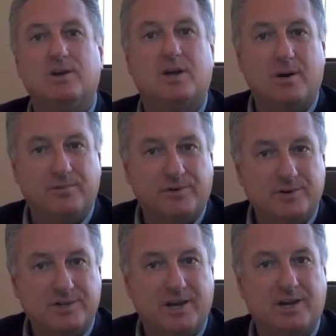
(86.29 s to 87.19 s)
come for
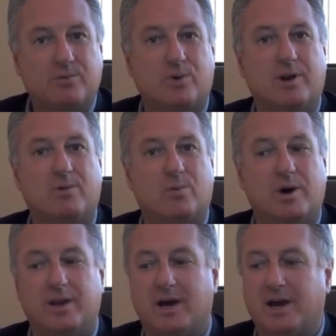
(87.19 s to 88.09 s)
a second one on
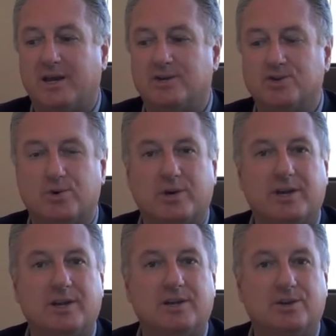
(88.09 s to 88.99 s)
one. I enjoy
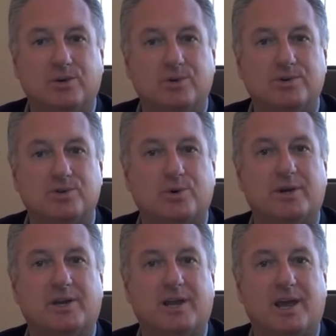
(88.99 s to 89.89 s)
it, you enjoy
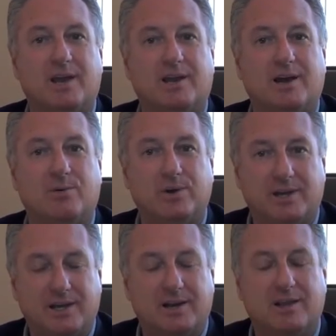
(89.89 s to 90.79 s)
it, and we
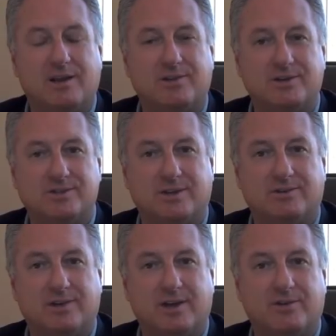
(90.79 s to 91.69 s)
can get a lot of things done
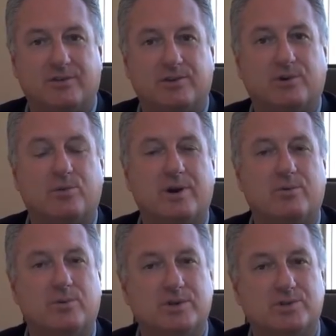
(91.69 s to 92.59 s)
together. It's a great
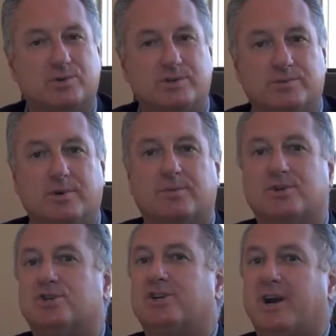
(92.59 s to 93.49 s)
resource to be able to
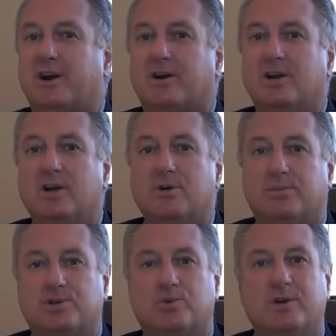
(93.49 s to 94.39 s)
share
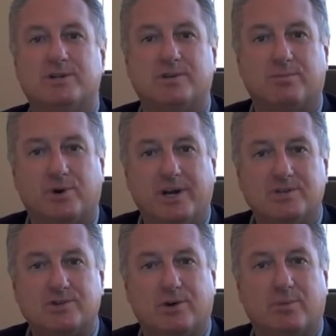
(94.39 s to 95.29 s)
between us and
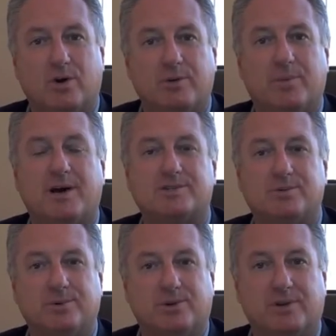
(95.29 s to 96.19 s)
brainstorm all the
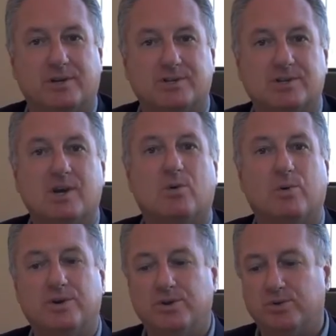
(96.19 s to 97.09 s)
possibilities
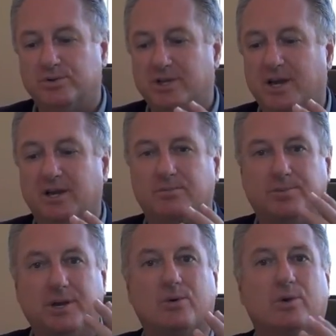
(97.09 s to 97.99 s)
when you take a
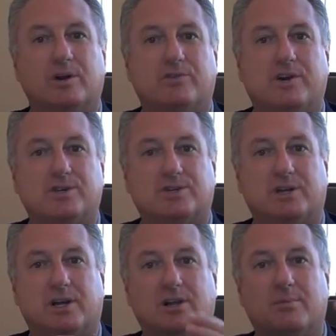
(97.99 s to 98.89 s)
big organization
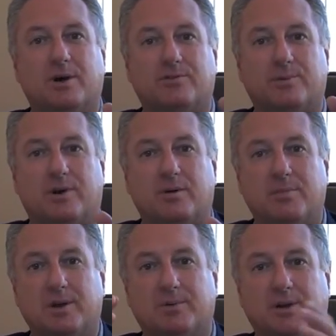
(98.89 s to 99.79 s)
like Club Entrepreneur and
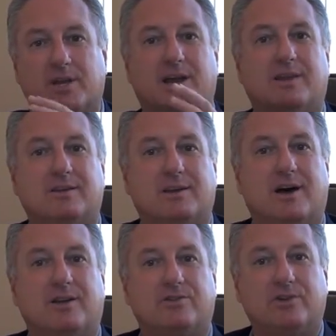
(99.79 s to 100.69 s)
be able to connect the
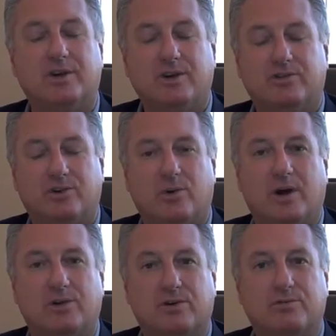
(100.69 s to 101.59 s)
dots. So I
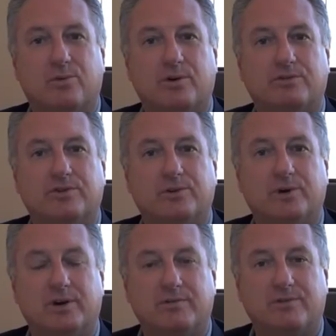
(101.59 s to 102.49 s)
look forward to
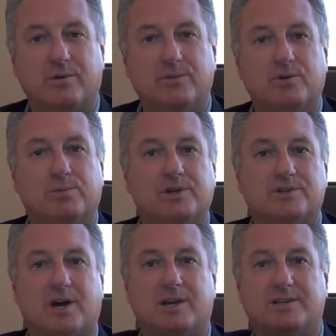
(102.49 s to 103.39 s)
hearing from you. Please
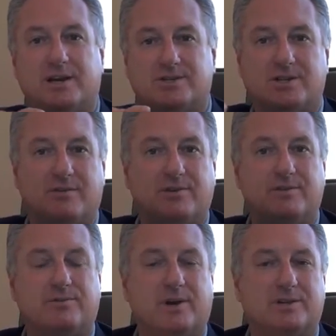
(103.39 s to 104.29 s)
contact Stephanie
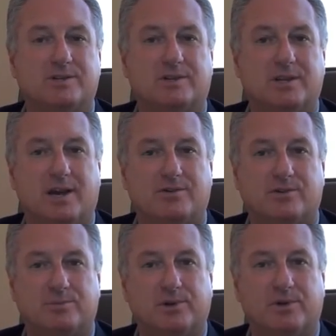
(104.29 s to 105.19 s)
France at the
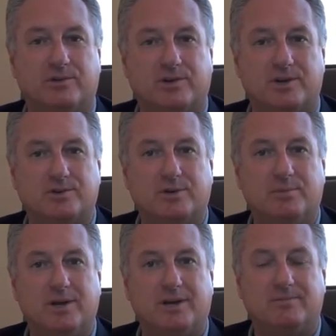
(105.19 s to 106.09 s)
address below to schedule your
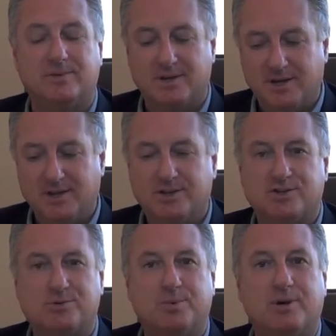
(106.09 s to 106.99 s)
meeting. This
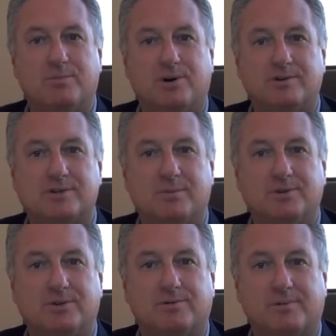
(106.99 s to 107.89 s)
is Peter Burns coming
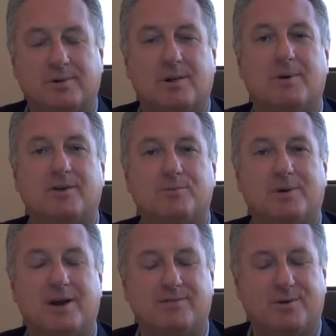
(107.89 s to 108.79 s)
to you from Club
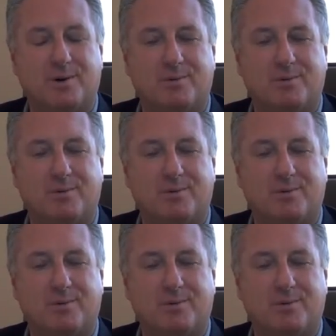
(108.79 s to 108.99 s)
Entrepreneur. Have a great